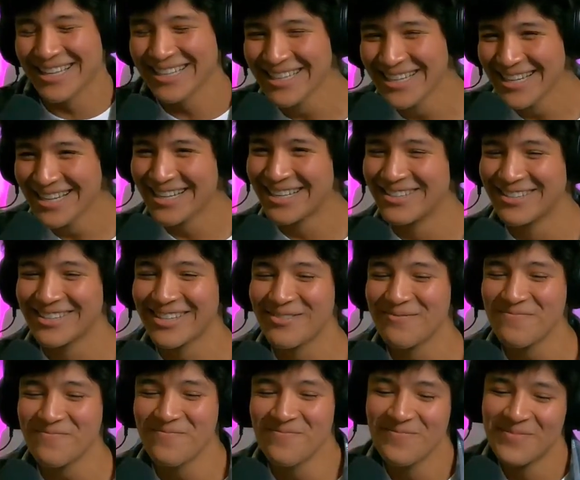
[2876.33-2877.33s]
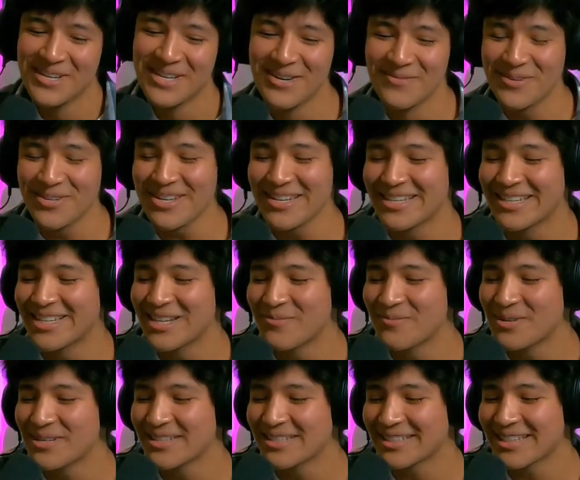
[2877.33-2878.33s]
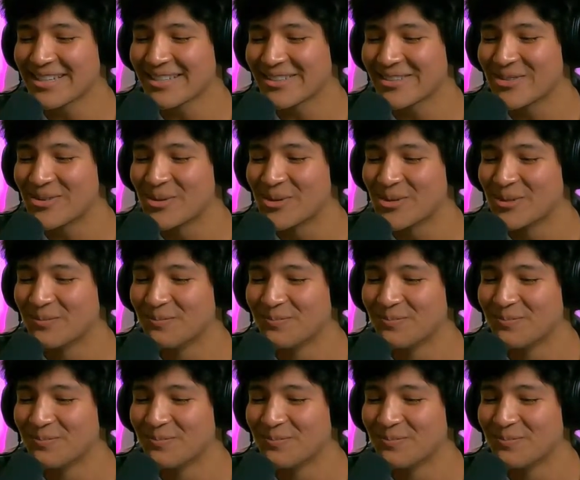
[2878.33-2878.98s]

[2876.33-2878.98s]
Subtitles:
I was like, I'm just gonna keep it. It's kind of cool.